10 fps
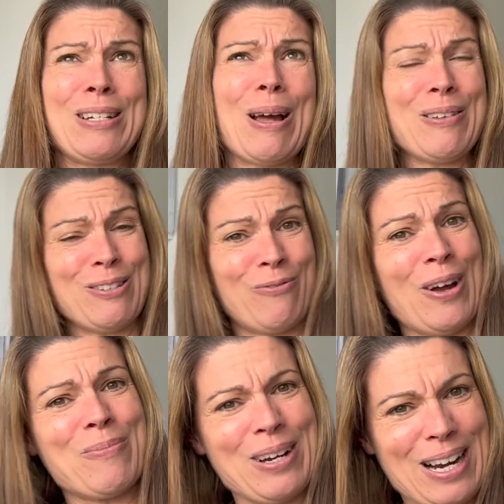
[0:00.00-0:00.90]
loads of
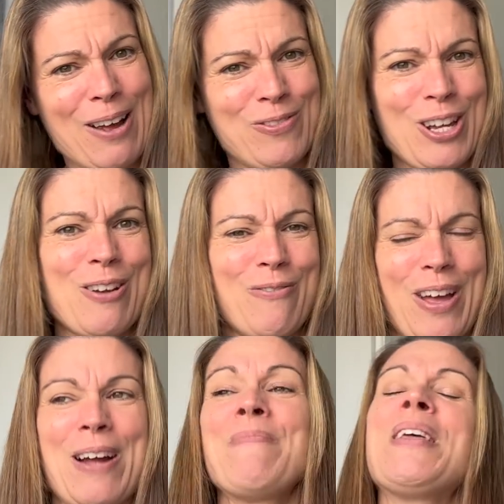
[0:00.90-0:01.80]
fabric left
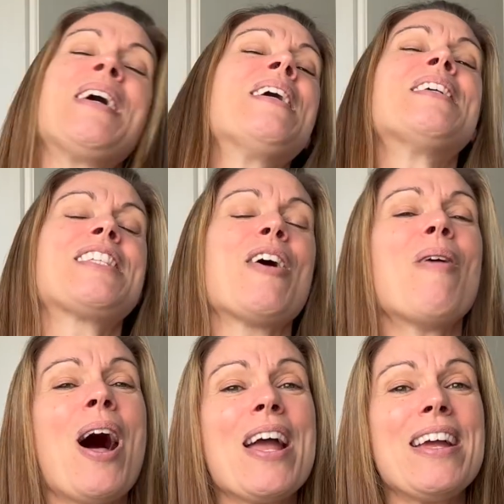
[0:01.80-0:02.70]
over. So
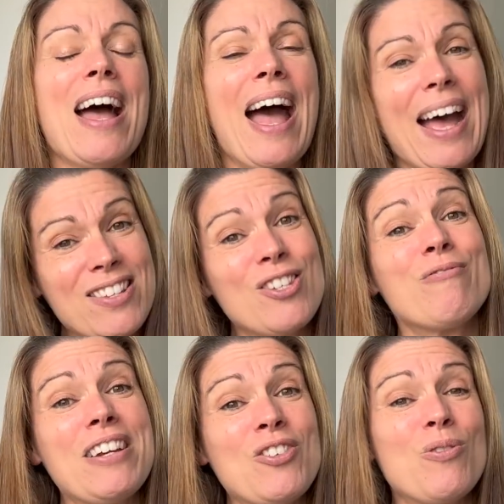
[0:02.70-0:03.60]
I had to
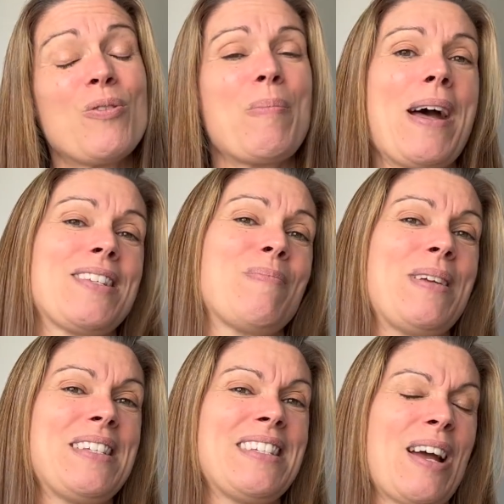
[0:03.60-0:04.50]
redraw the pattern
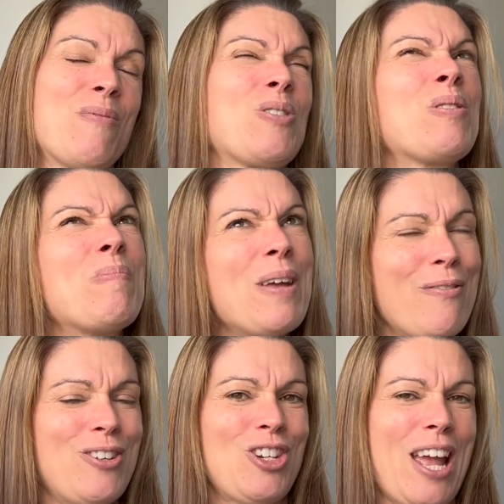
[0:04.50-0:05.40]
pieces out, which was a bit of
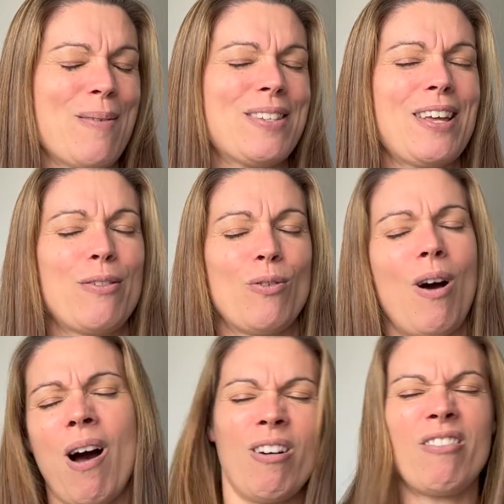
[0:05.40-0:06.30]
a shame because I thought,
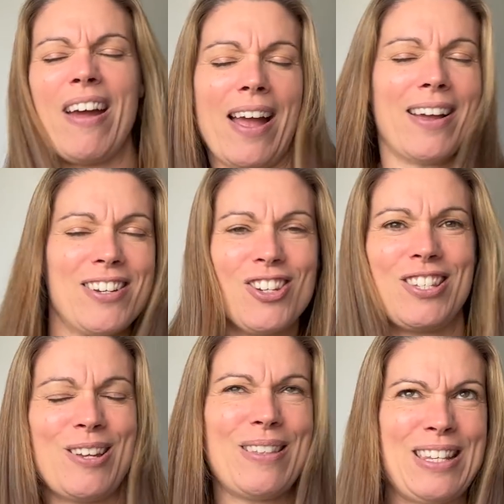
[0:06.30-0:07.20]
oh great, I can just
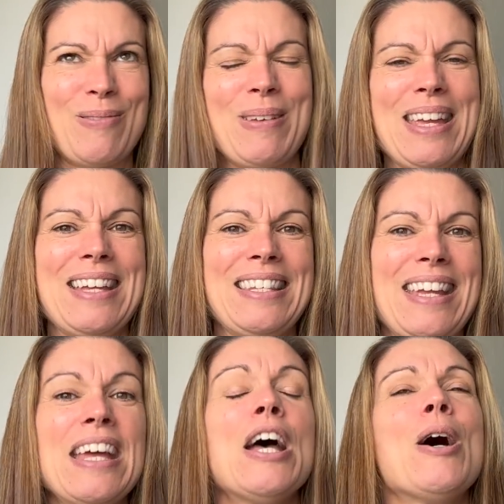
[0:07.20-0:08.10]
do this, it'll be
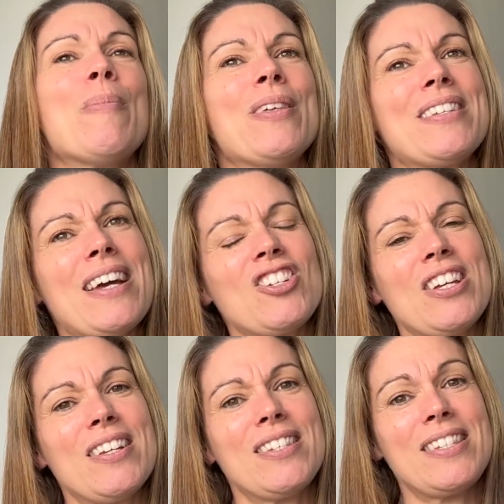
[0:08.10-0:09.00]
easy. But there's actually
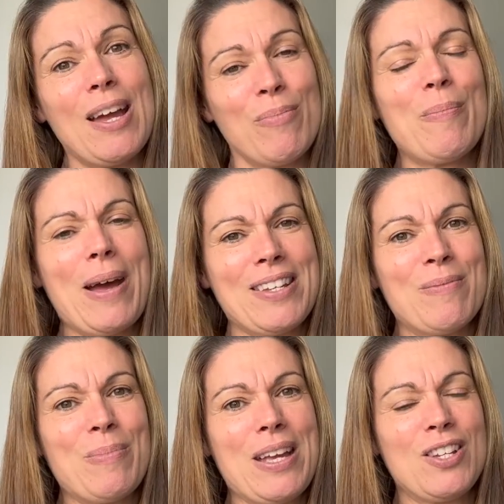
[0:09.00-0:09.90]
a separate
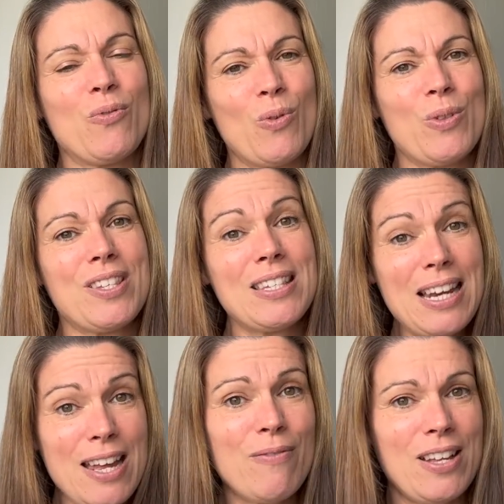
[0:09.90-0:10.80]
pattern piece for the
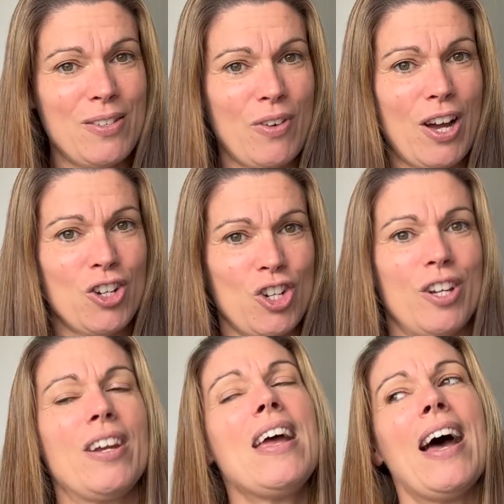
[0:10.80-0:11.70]
sleeveless
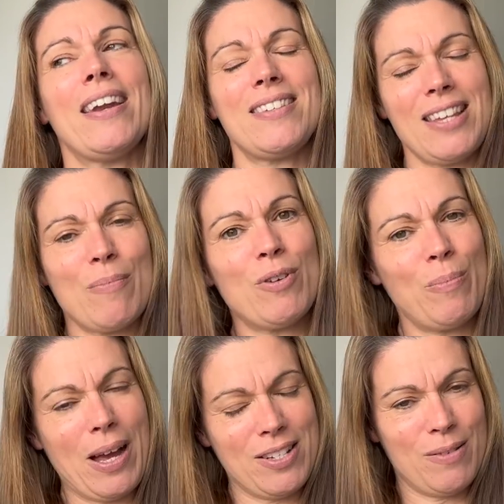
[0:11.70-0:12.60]
version and a separate
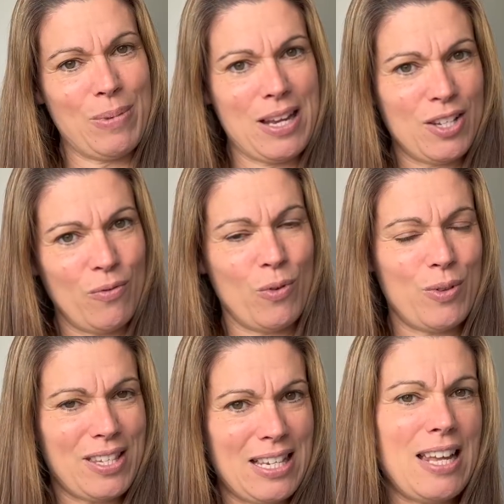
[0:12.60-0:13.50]
pattern piece for
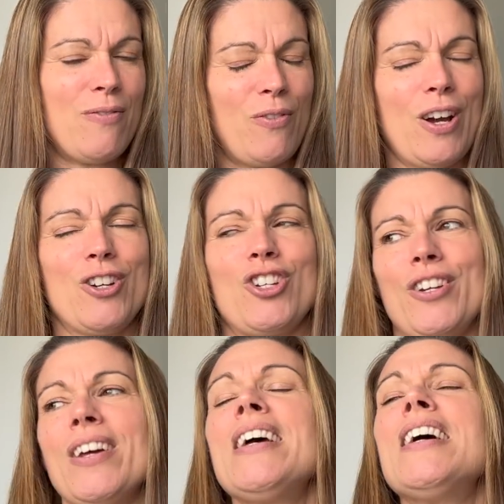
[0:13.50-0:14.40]
the sleeved version.